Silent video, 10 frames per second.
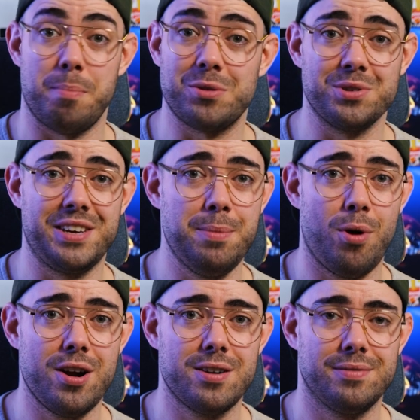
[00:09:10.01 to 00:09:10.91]
Mouse and
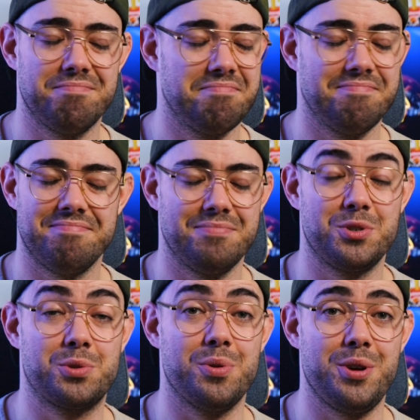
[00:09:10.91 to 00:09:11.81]
keyboard?
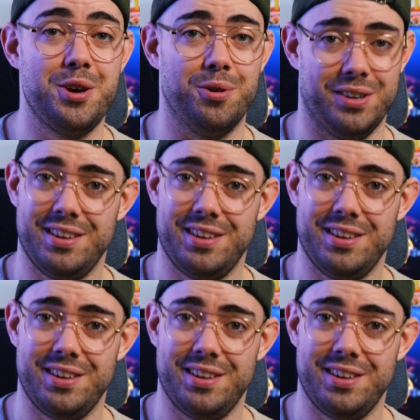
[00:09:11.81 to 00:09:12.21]
Screw you,